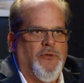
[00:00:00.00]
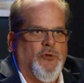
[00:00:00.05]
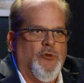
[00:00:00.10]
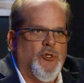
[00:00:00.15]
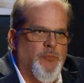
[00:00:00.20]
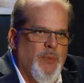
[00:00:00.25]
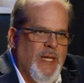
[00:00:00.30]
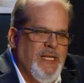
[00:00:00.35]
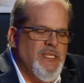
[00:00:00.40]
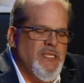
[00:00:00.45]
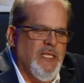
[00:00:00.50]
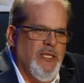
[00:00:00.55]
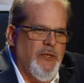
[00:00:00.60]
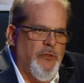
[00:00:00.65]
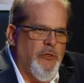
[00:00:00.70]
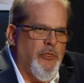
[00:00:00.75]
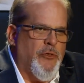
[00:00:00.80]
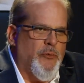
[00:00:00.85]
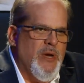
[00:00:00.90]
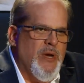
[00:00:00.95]
So there's basically
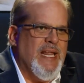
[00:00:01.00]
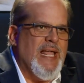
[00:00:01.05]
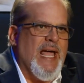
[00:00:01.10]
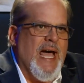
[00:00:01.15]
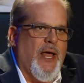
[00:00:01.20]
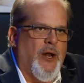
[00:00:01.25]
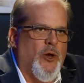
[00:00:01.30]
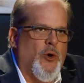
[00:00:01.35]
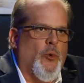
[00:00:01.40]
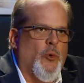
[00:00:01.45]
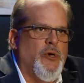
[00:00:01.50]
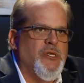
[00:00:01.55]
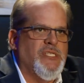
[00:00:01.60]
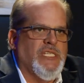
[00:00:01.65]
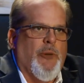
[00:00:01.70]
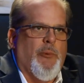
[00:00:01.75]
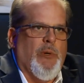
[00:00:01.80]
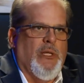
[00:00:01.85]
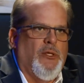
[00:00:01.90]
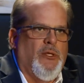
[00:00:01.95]
the three categories
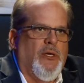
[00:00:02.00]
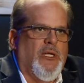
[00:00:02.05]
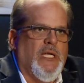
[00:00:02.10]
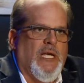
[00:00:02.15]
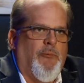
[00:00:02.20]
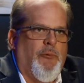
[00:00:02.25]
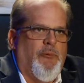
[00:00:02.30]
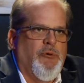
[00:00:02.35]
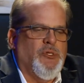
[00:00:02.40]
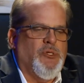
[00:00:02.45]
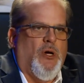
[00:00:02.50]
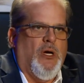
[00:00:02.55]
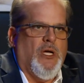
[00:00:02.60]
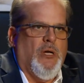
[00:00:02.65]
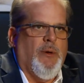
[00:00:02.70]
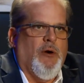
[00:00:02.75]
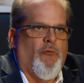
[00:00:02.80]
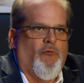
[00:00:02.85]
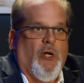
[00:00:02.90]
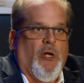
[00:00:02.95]
that we look at when we talk
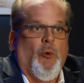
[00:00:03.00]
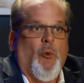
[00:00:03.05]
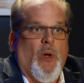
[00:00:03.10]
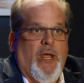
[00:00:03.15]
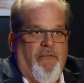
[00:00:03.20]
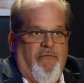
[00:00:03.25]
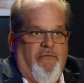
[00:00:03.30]
about runway